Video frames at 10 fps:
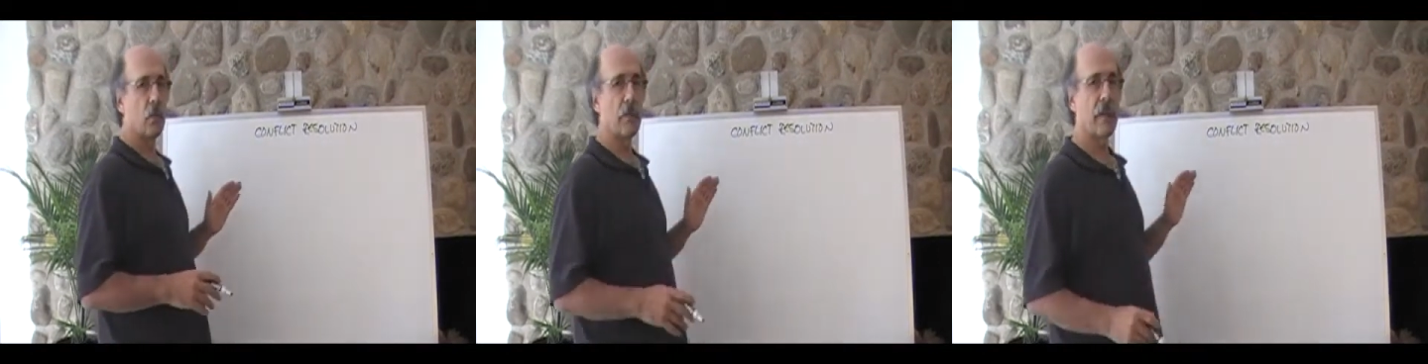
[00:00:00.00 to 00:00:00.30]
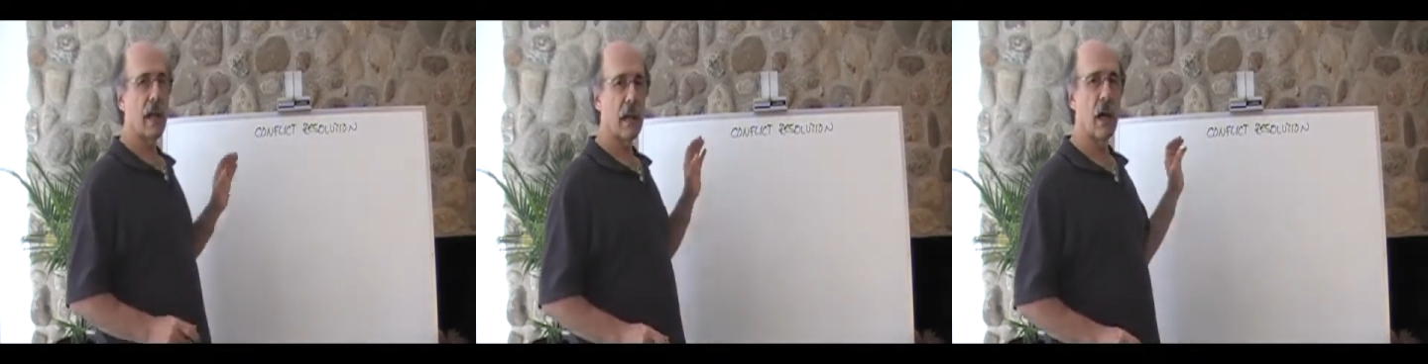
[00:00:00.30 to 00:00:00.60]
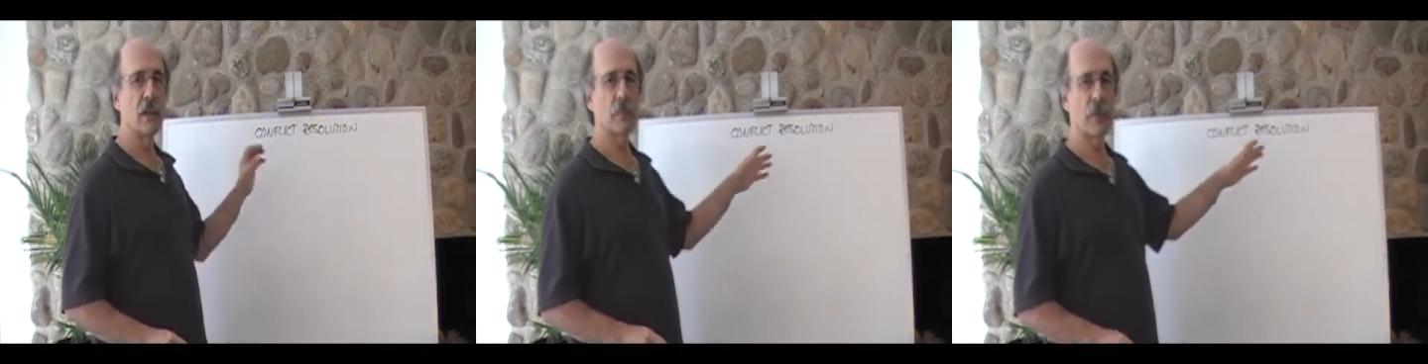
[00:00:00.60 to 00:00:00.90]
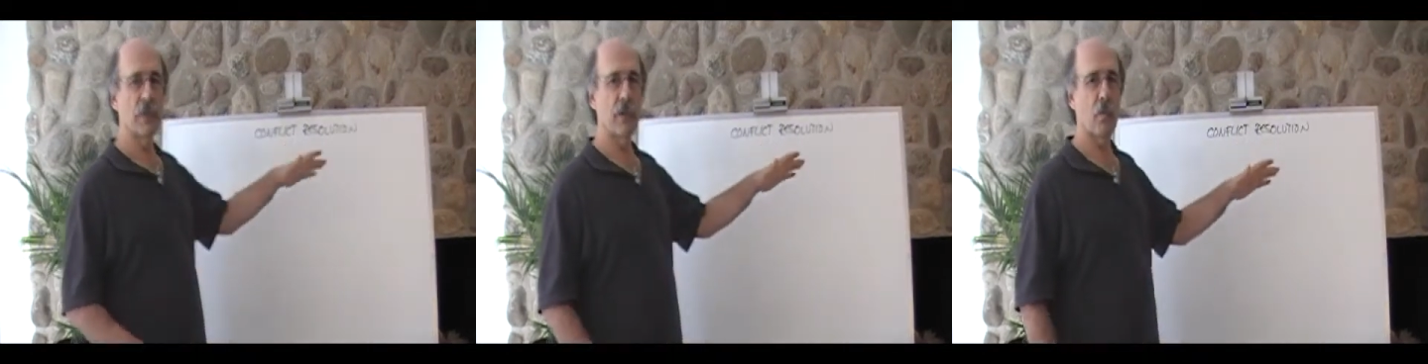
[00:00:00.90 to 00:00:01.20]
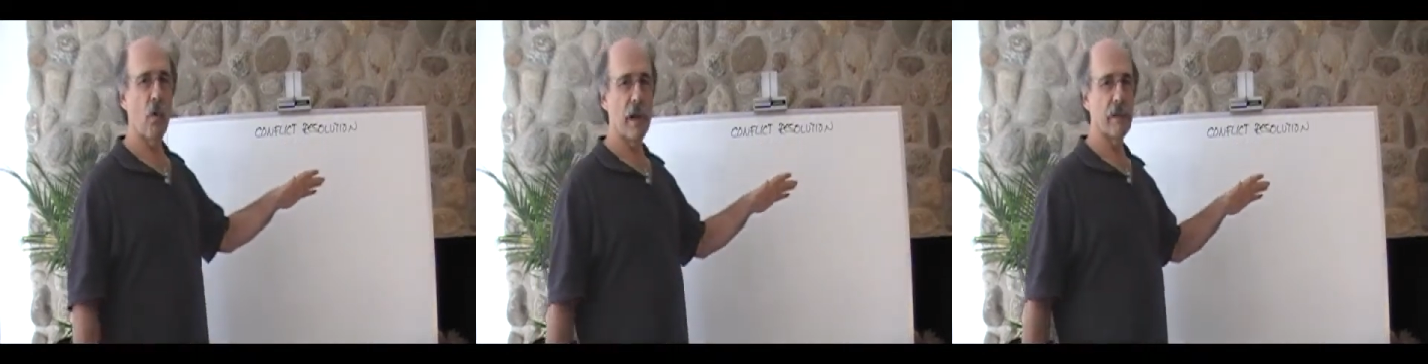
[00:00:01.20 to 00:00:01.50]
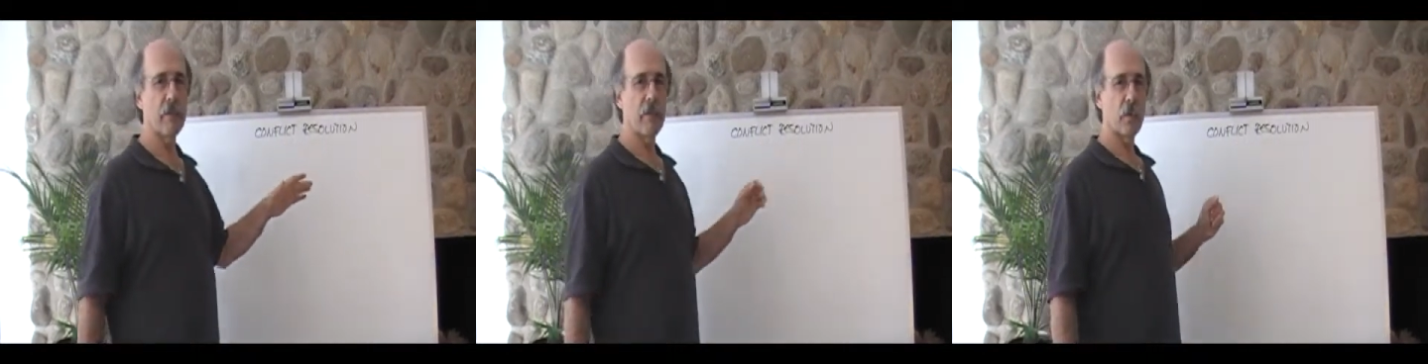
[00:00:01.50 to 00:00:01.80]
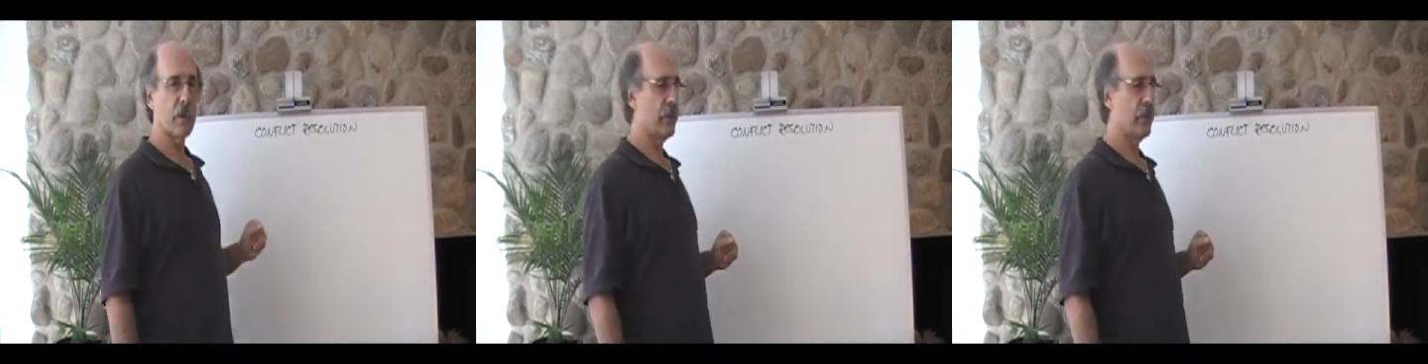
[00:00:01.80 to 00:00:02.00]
we've got a husband and a wife, for